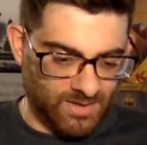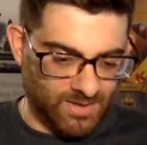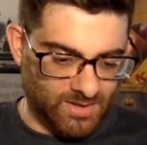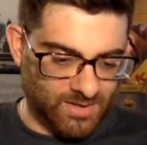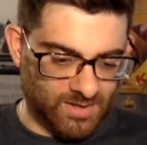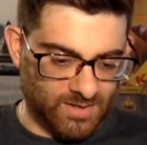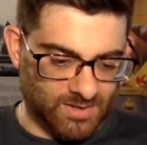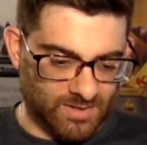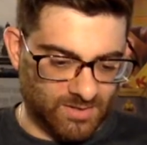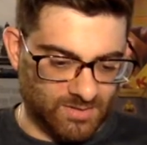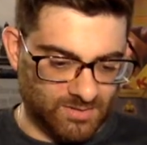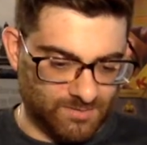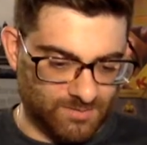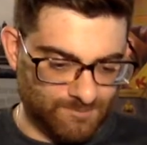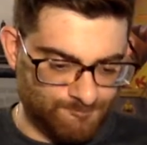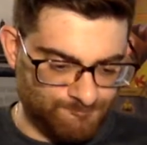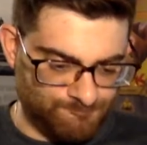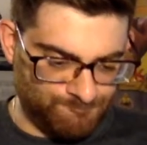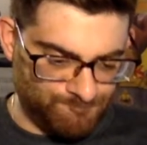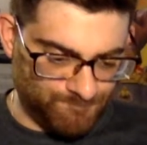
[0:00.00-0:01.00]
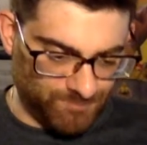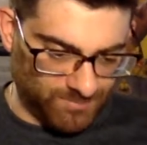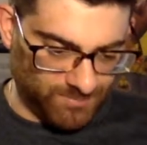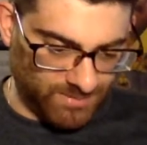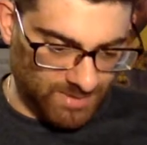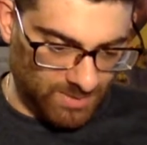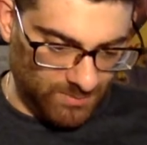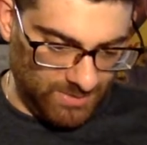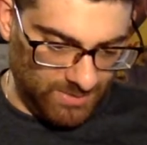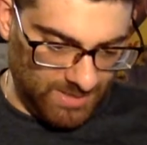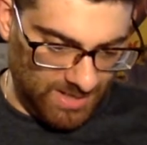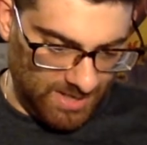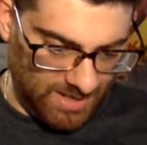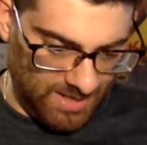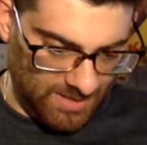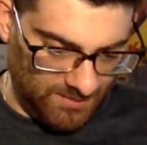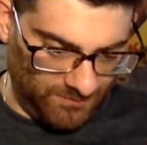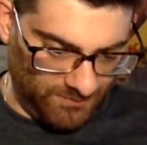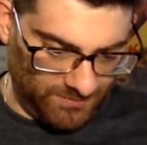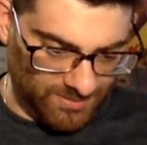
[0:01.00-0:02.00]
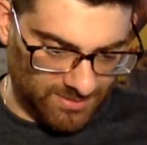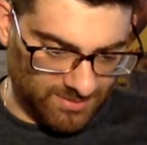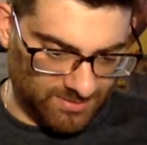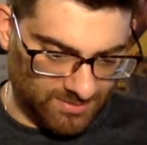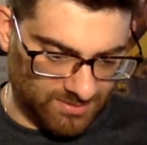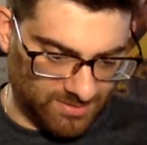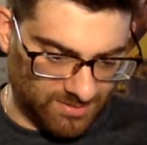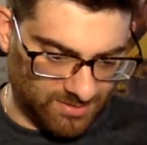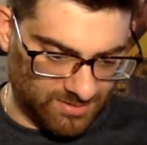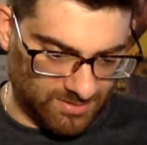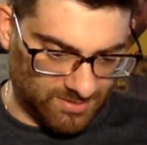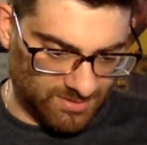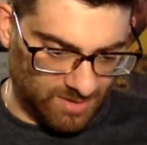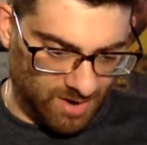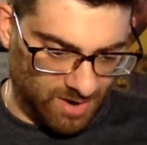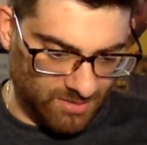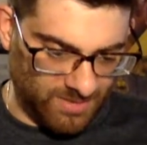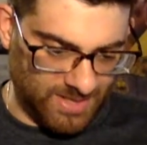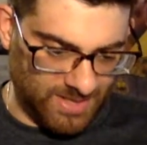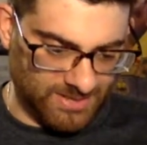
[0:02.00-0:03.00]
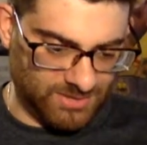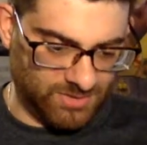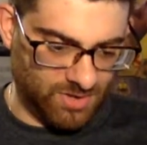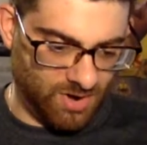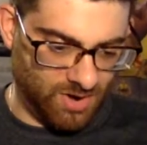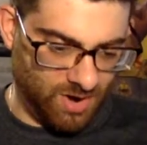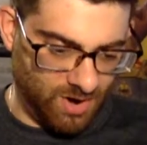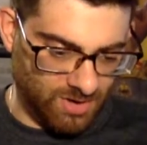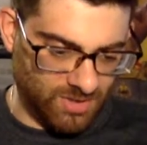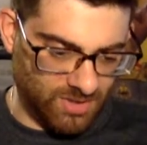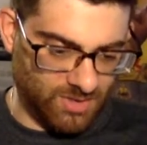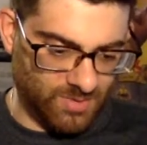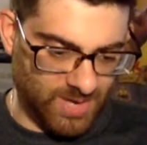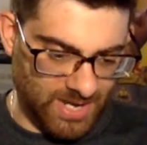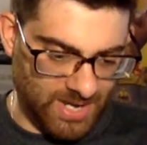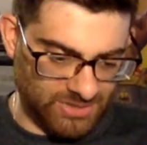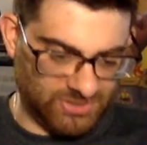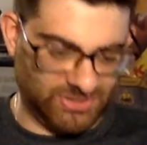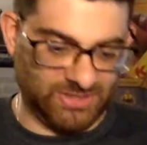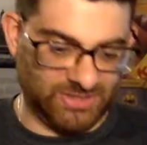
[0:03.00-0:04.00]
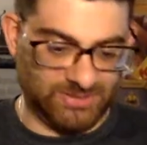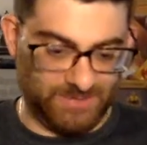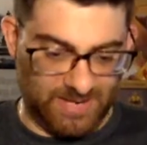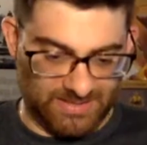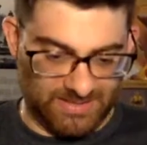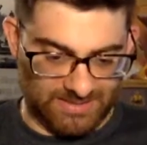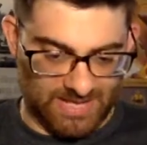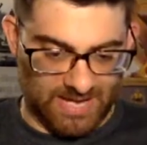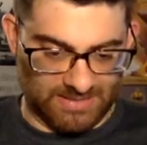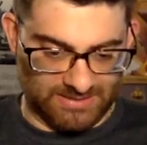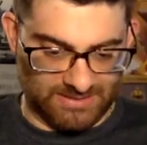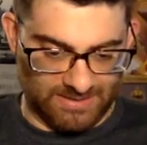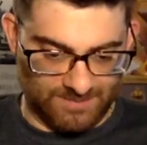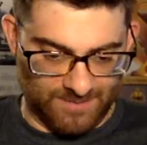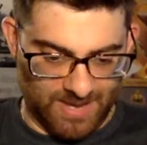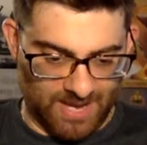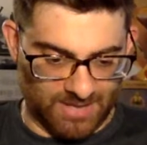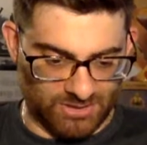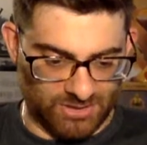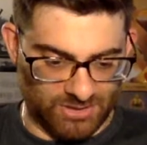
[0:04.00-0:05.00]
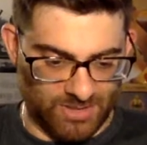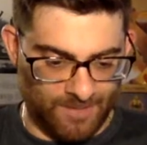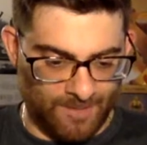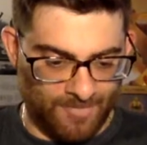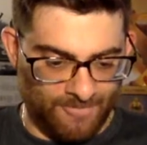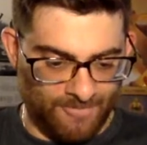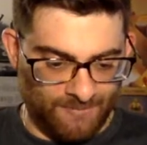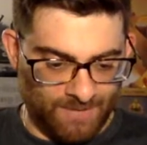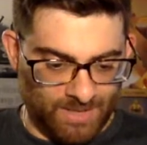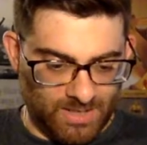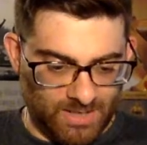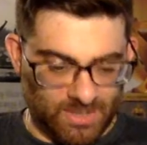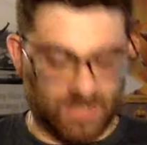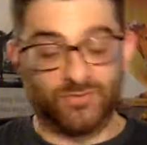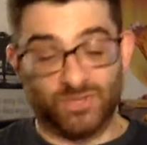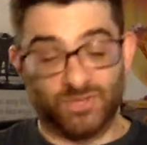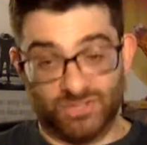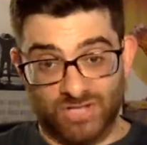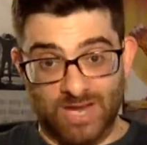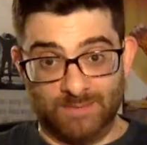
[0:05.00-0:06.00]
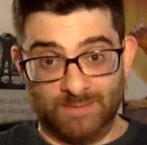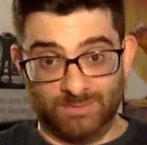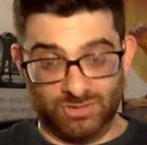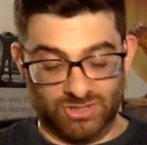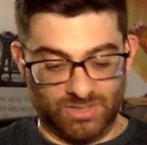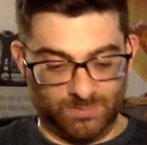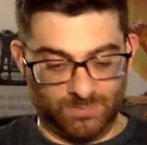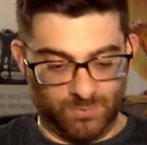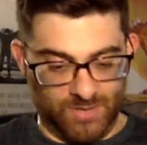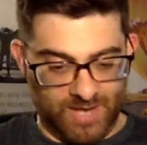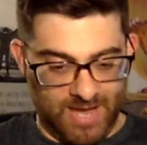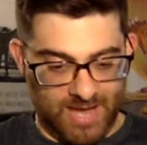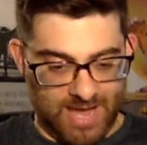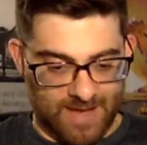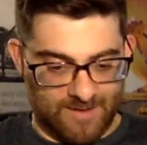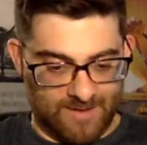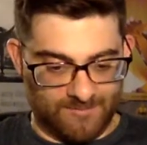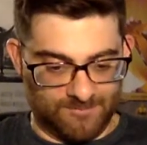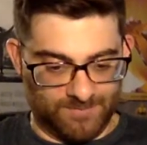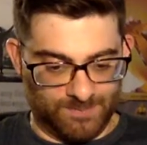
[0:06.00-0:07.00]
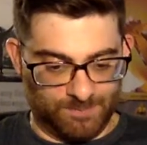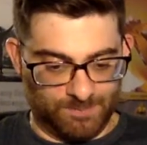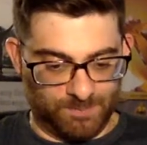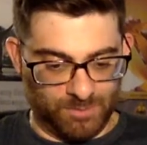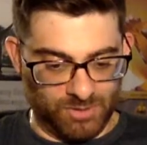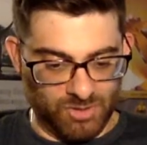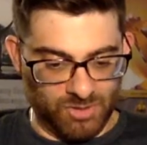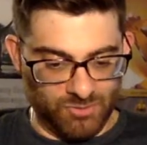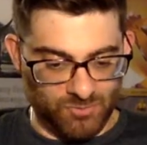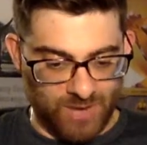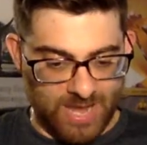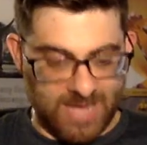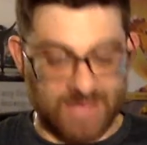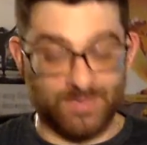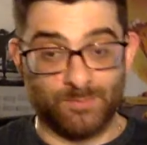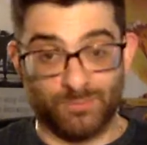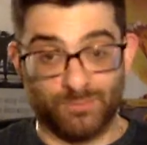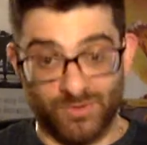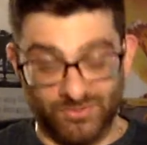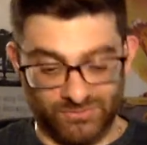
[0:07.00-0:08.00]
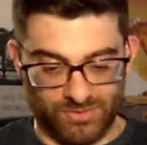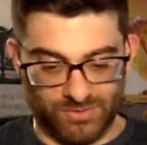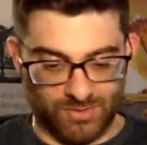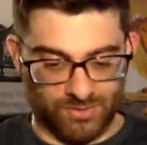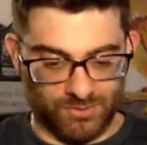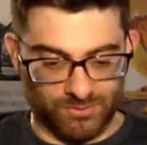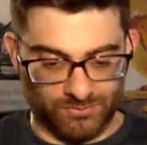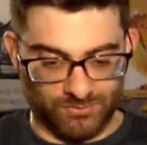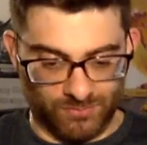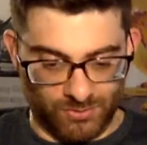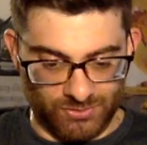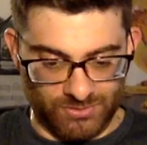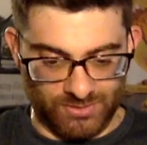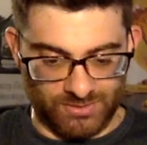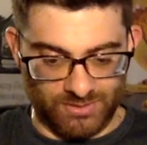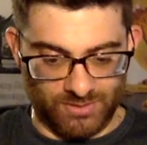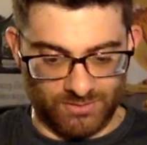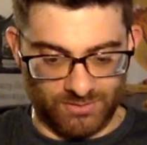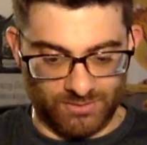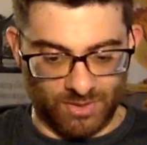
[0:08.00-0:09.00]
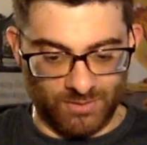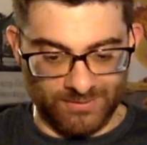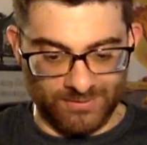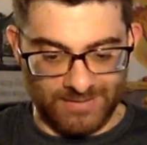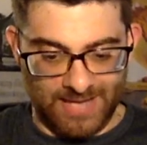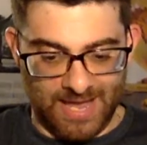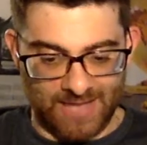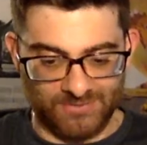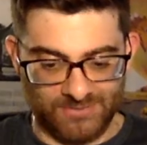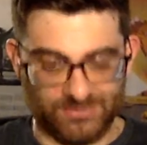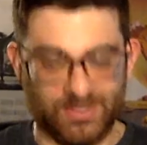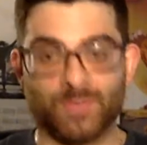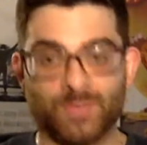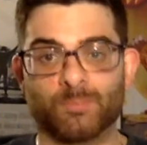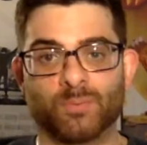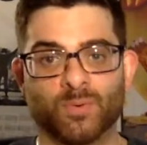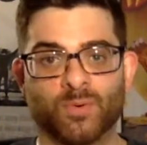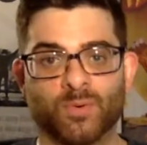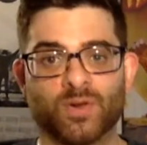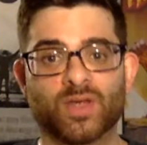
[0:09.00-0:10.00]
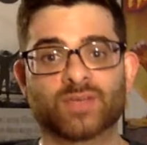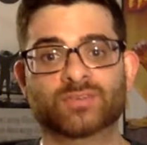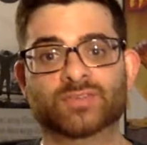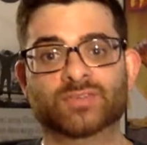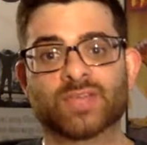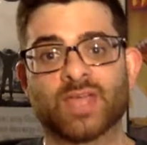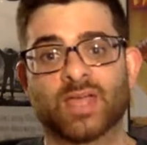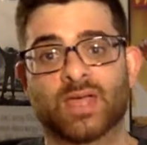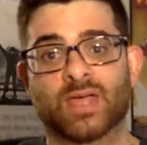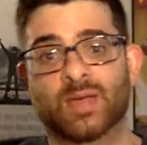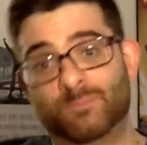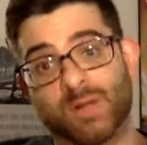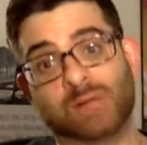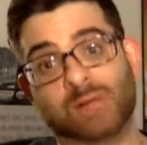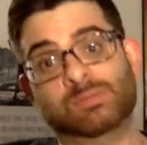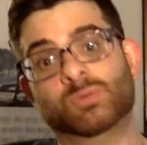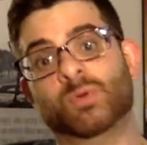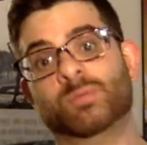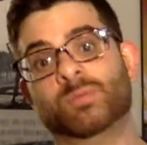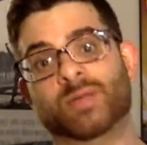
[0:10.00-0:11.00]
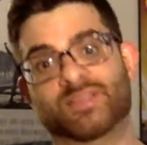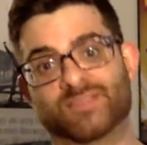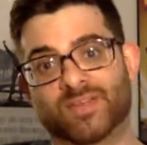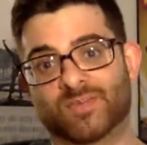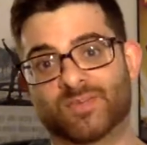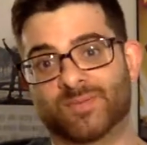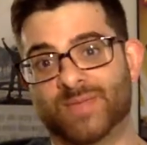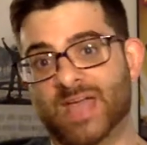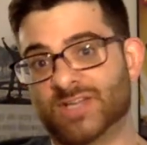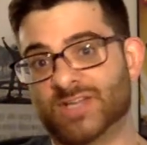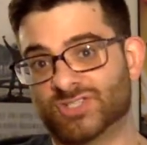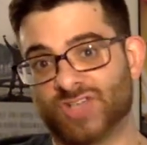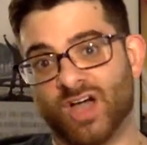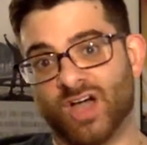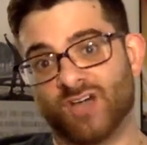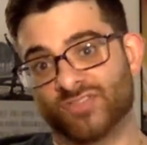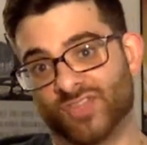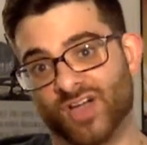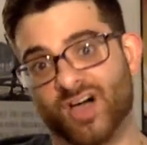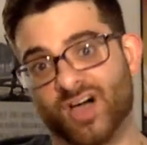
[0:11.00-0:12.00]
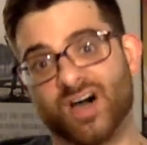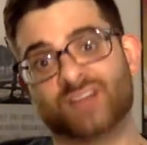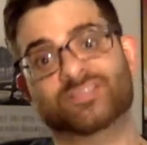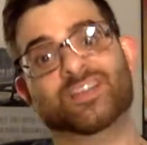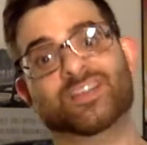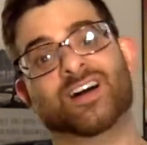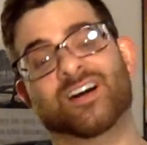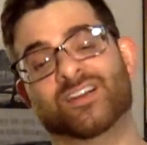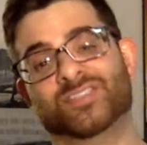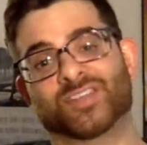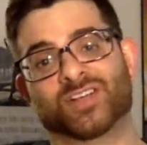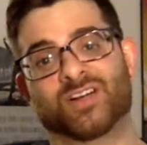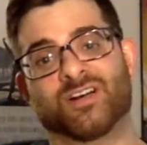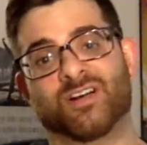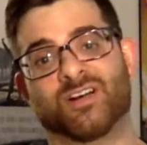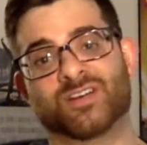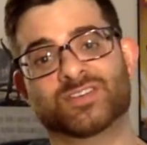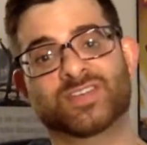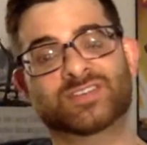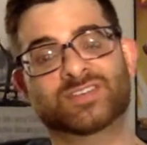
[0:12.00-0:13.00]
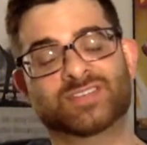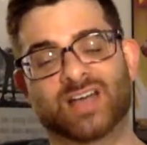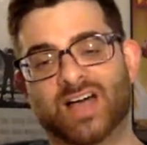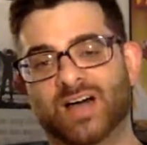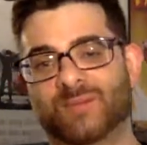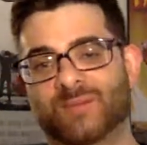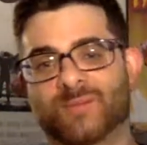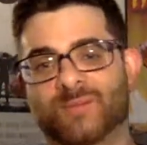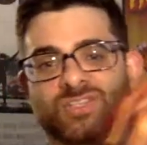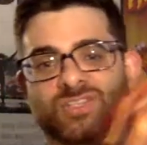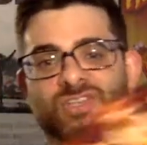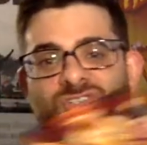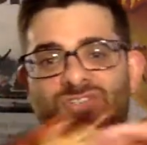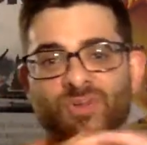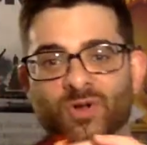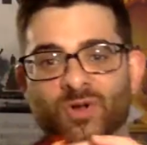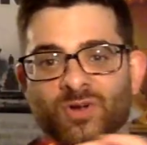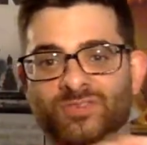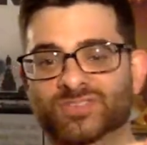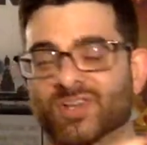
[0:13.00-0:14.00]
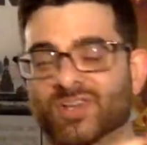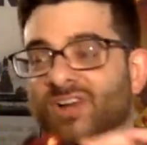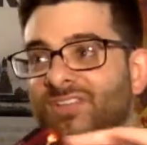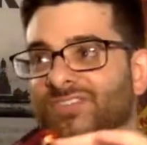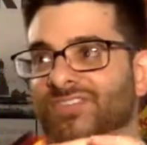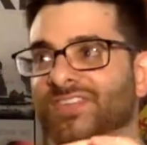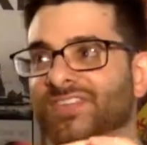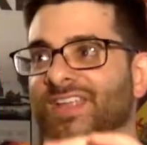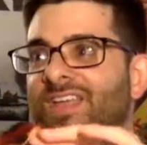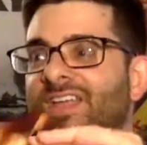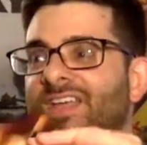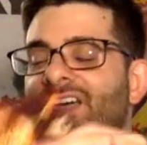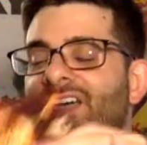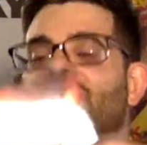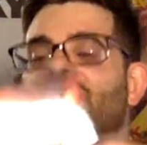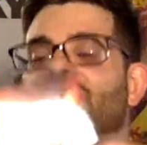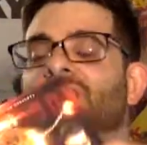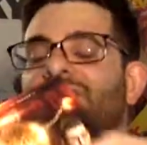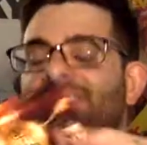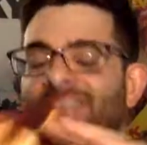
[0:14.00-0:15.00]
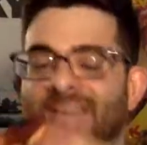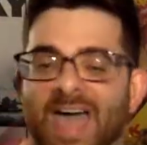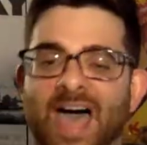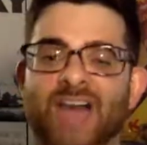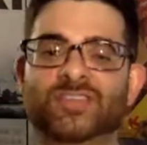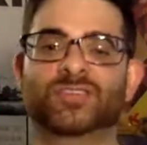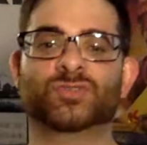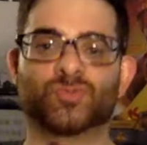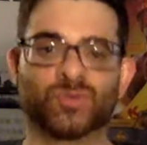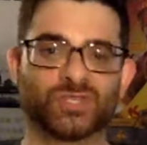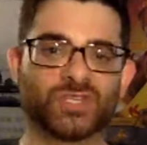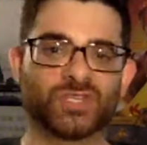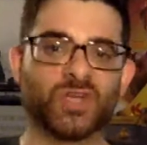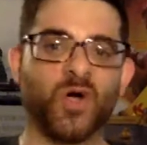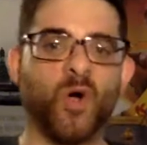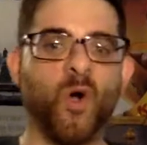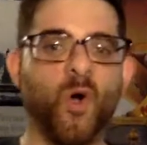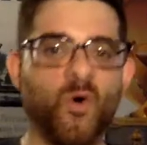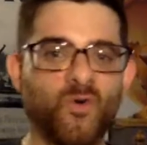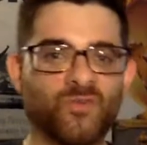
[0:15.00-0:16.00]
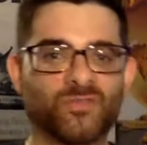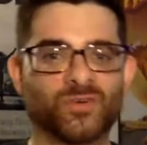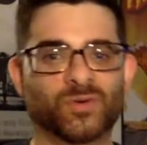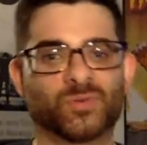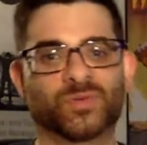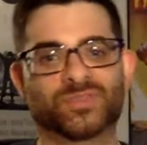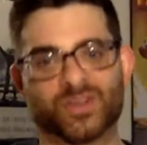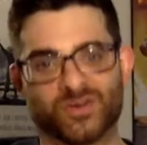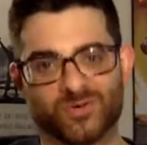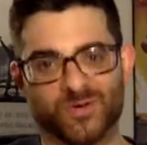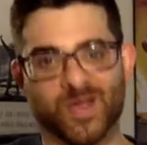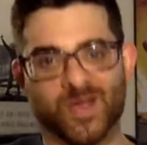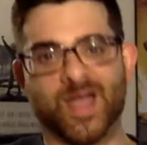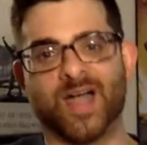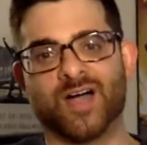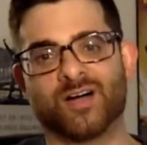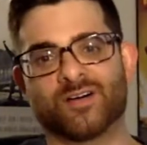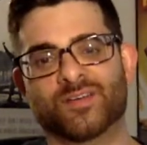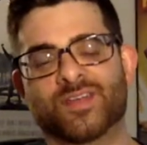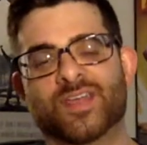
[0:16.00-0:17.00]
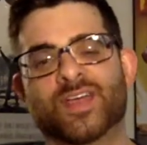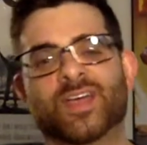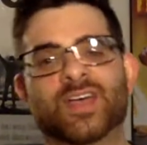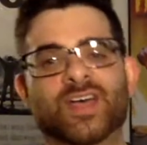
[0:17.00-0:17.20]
Then we have for the ROH six-man tag team match for the championship, we have Bully Ray and the Briscoes versus Dalton Castle and the Boys. Probably one of my favorite matches on the card. You could tell how much Dalton Castle is really over with the crowd.